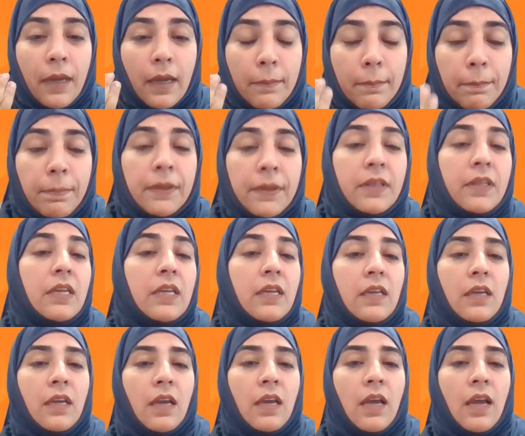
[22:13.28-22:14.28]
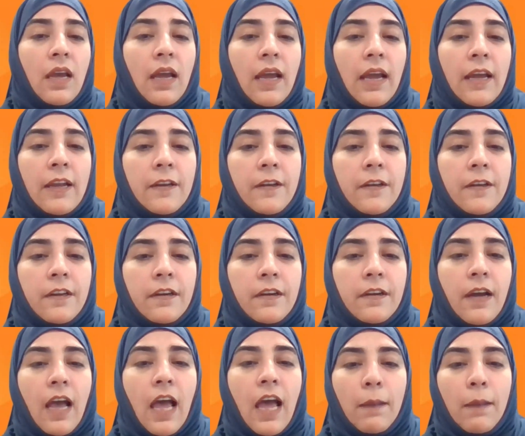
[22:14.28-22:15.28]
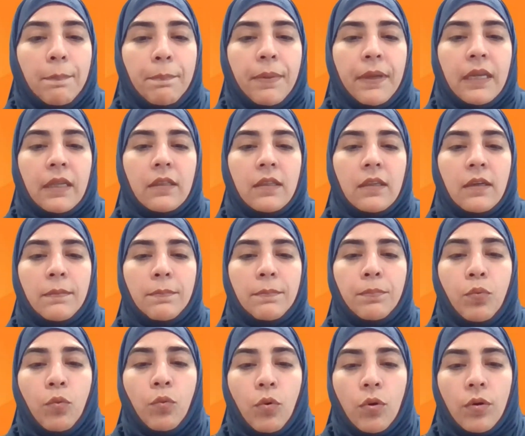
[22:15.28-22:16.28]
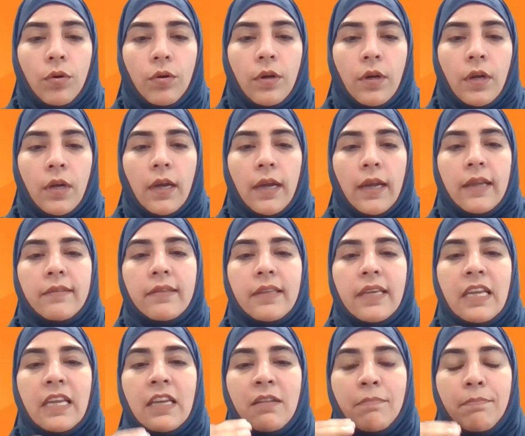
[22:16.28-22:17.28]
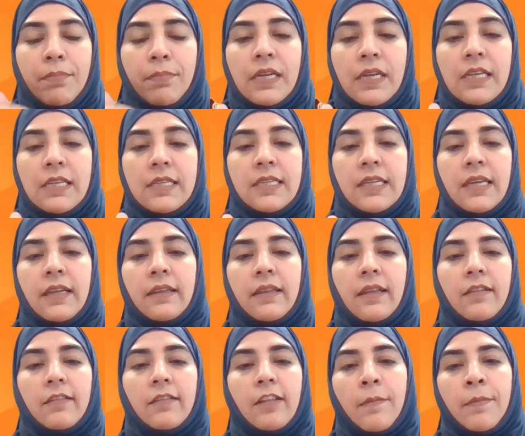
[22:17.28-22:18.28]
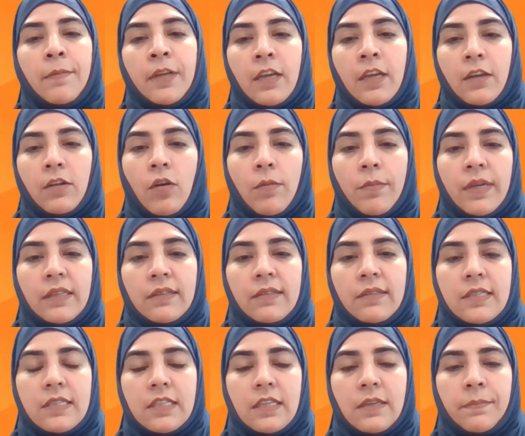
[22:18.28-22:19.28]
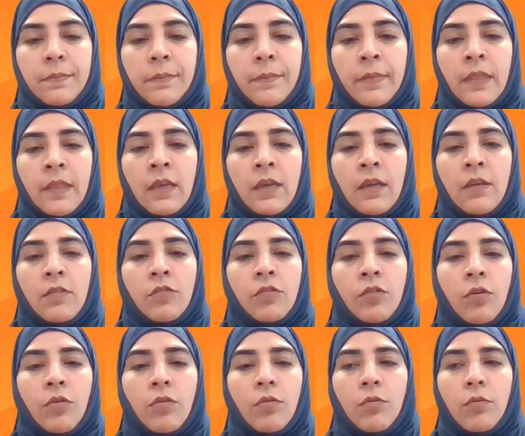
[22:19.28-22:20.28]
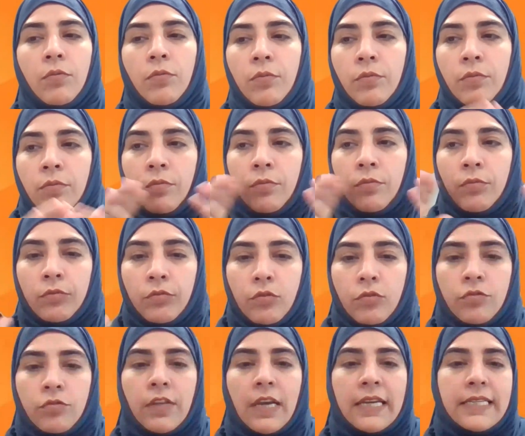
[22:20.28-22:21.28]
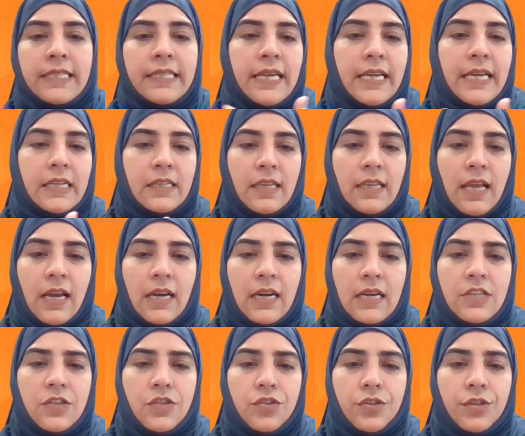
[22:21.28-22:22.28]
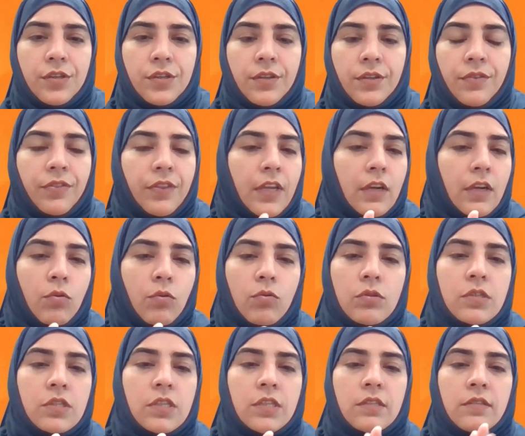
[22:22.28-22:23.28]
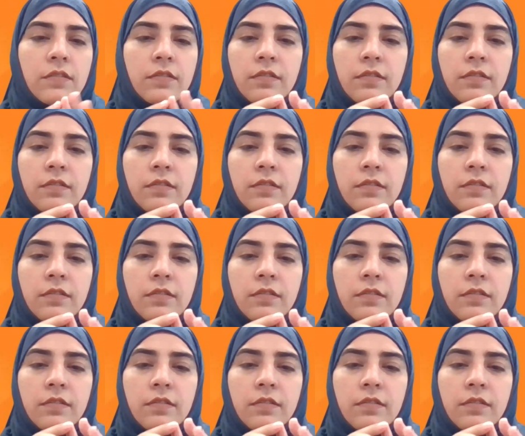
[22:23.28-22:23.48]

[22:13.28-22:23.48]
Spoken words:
empathy, and helping the poor is inbuilt in the Islamic economic system. So, society at large, they don't